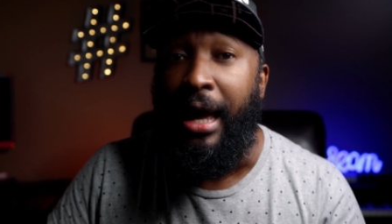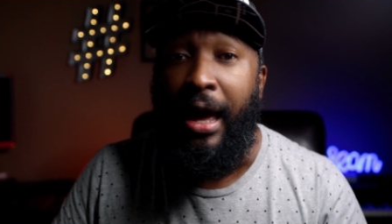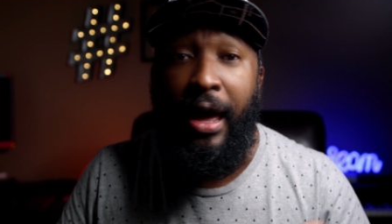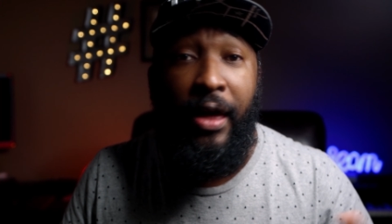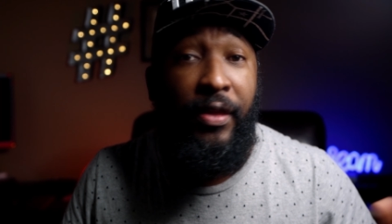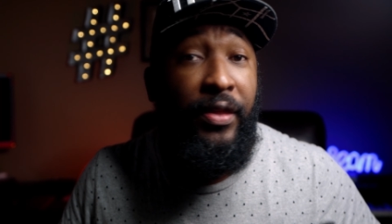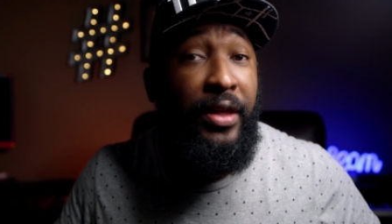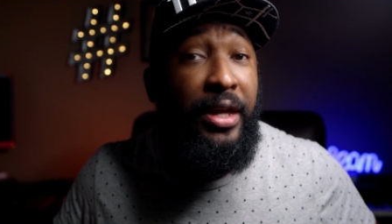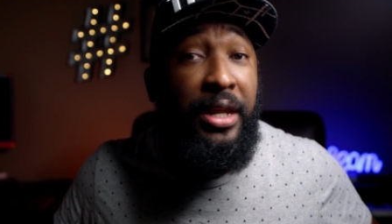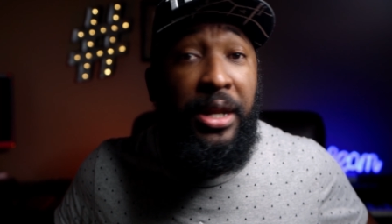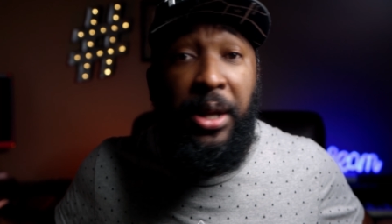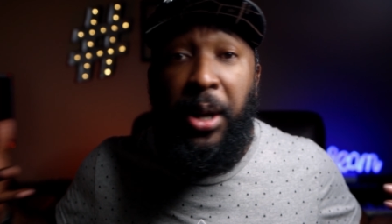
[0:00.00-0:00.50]

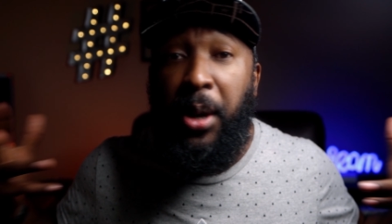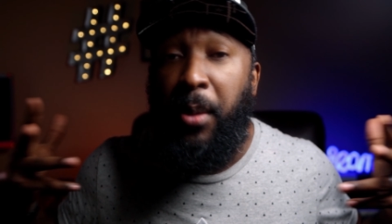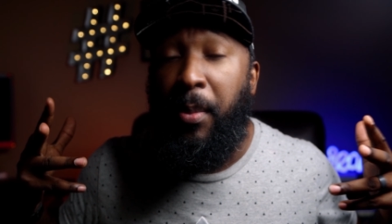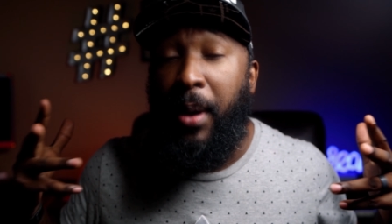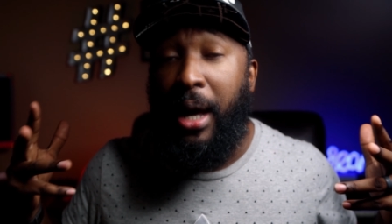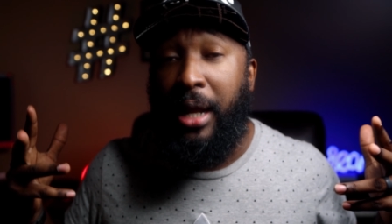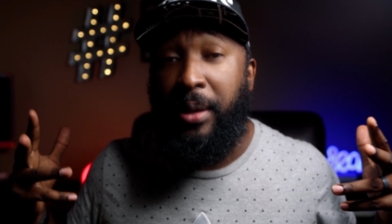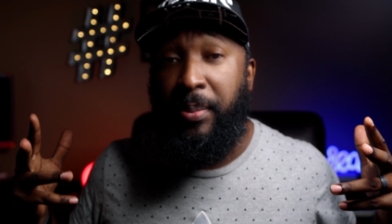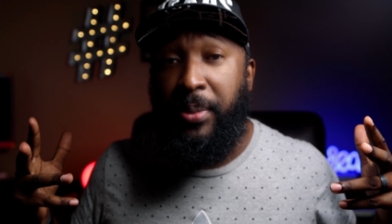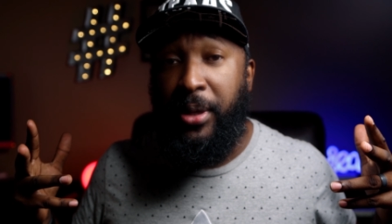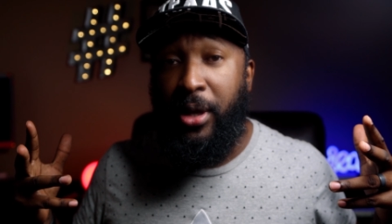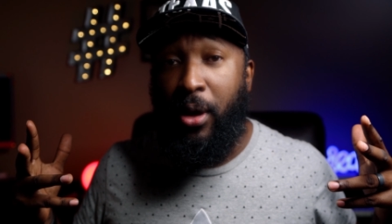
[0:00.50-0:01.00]
and then
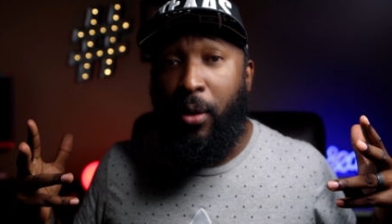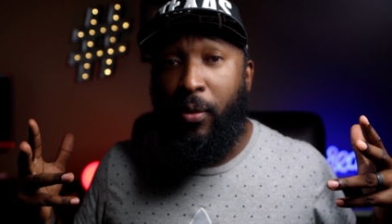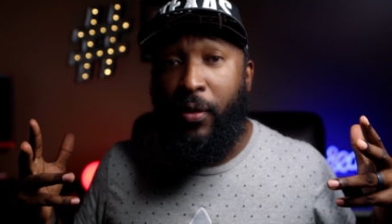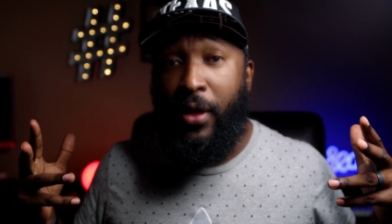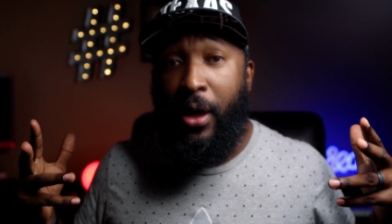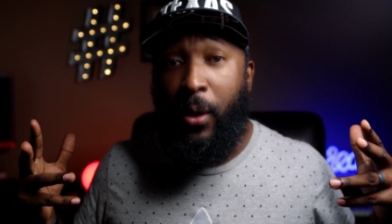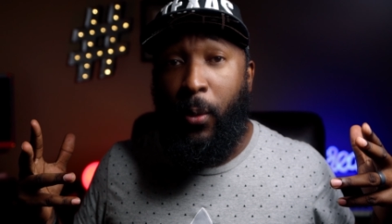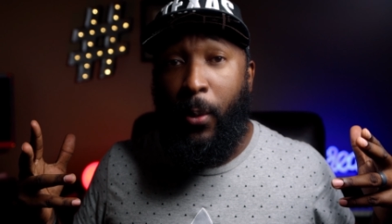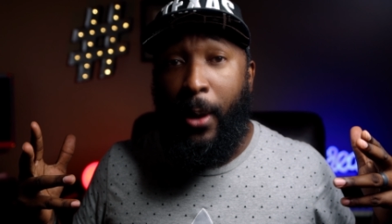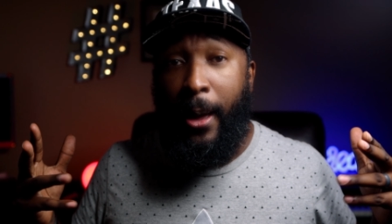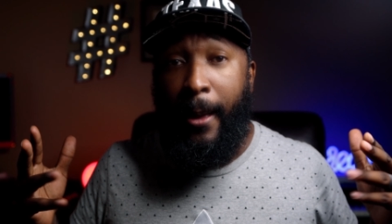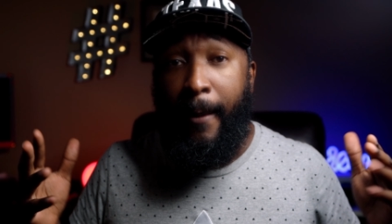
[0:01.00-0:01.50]
everybody be on
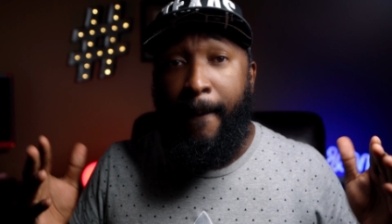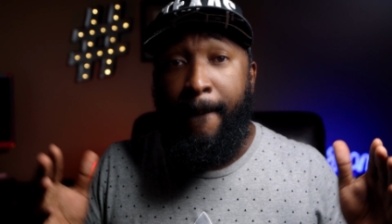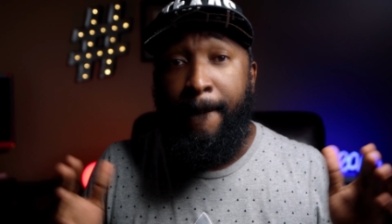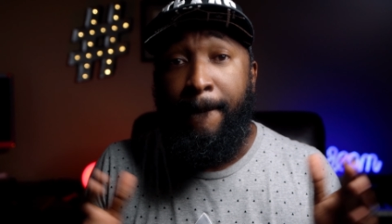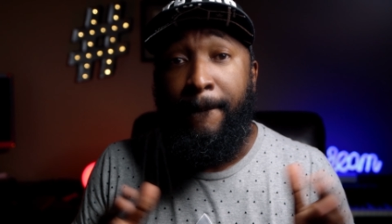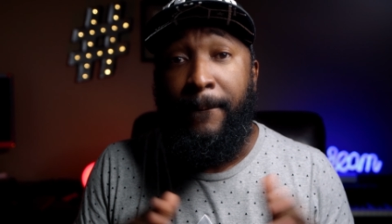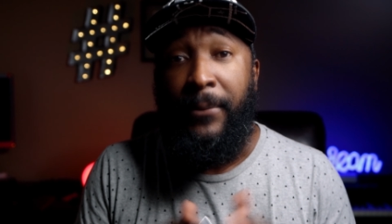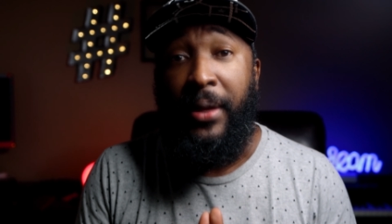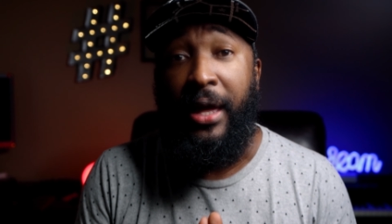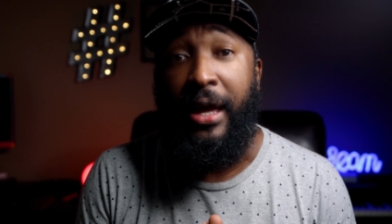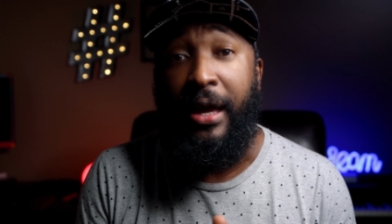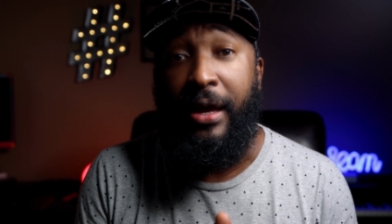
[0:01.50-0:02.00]
their way.
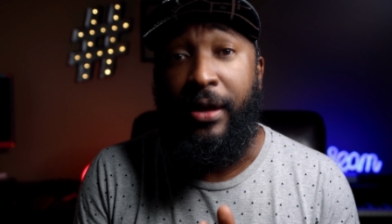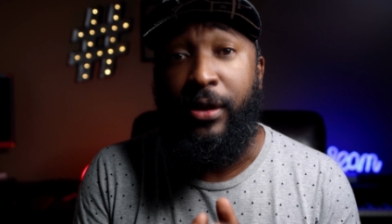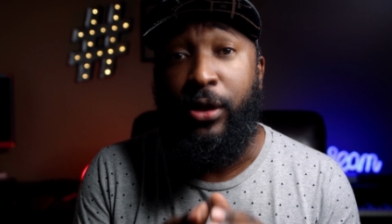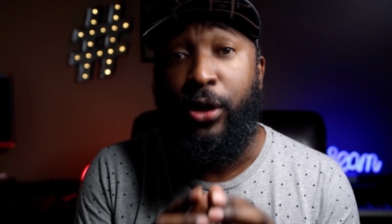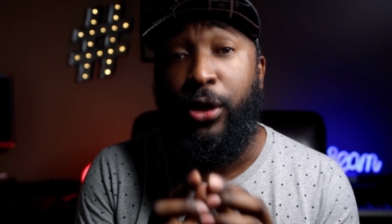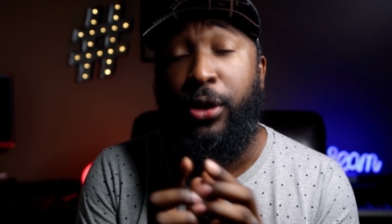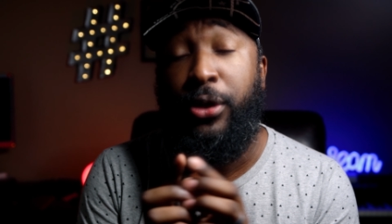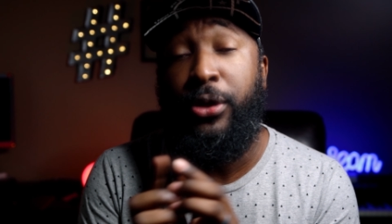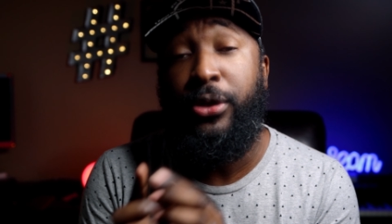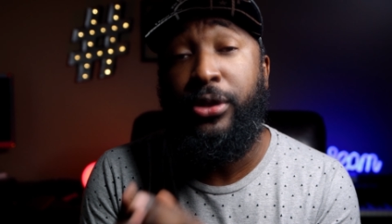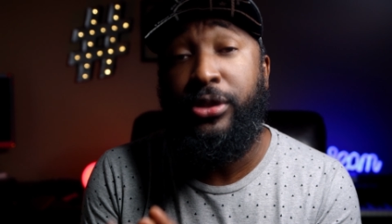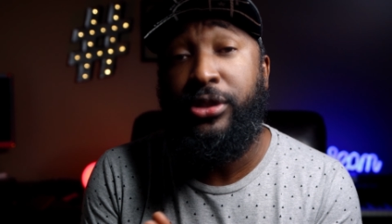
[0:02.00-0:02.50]
And
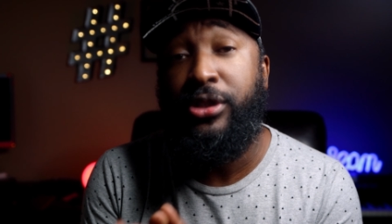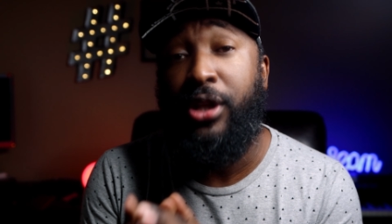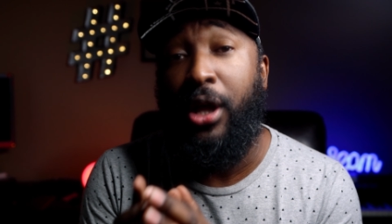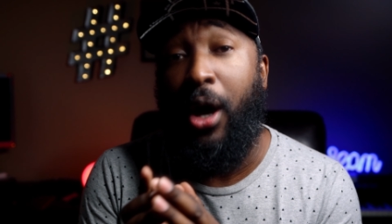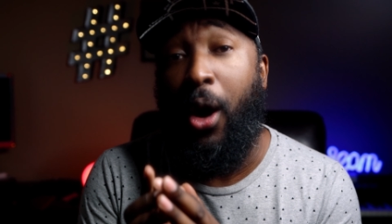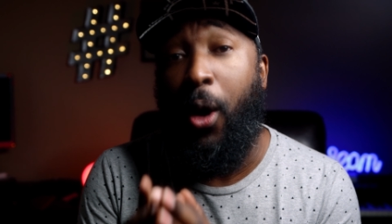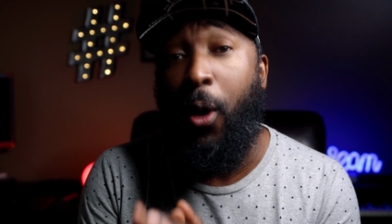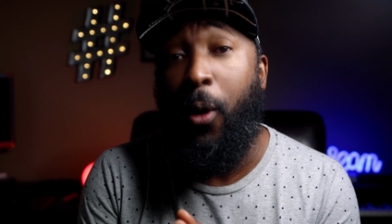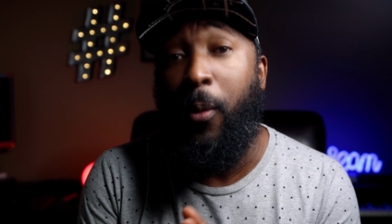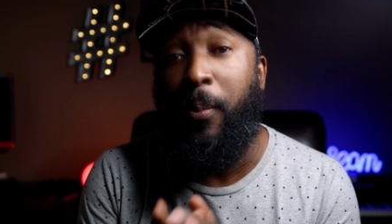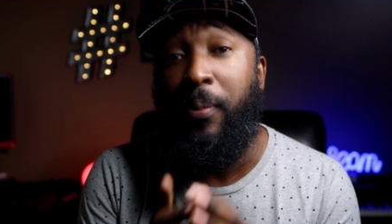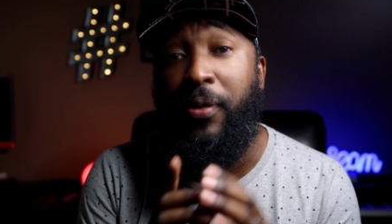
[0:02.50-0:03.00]
here's the
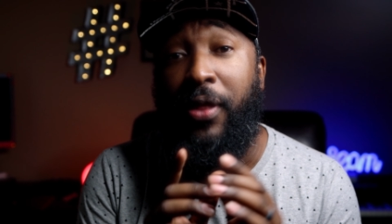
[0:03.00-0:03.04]
hope.